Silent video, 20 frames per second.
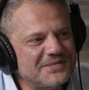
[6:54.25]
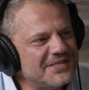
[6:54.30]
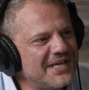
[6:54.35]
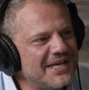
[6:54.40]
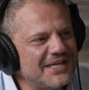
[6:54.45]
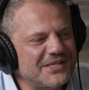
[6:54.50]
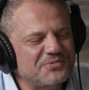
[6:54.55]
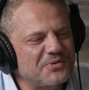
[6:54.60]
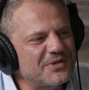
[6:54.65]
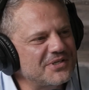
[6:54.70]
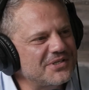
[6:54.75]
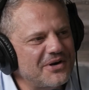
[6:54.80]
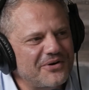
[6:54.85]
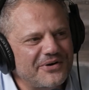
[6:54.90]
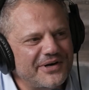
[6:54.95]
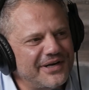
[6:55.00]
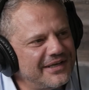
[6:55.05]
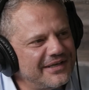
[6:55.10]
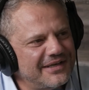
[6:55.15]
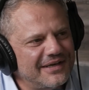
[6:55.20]
sense was
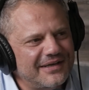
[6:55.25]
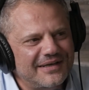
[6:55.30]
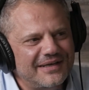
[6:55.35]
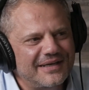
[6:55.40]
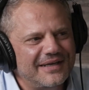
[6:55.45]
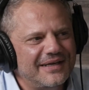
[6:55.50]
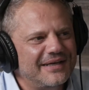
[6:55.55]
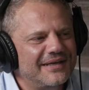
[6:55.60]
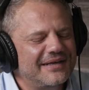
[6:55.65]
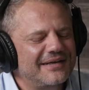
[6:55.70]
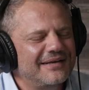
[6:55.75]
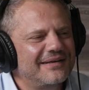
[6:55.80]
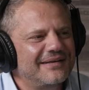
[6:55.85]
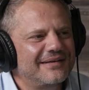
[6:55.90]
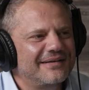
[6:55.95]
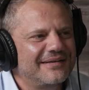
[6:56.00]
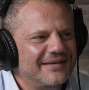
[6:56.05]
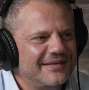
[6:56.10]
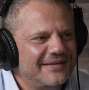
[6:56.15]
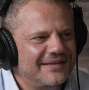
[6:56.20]
already kicking in
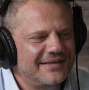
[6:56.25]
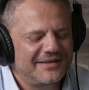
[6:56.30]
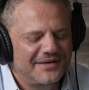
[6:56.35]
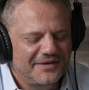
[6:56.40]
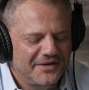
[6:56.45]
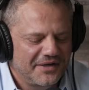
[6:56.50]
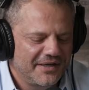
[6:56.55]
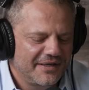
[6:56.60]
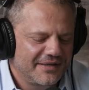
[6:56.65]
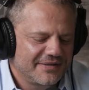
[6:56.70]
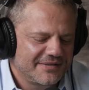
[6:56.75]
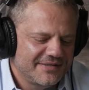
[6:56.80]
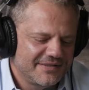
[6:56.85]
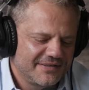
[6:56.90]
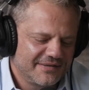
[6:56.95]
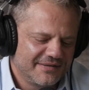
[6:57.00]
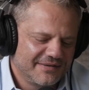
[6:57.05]
at the young age.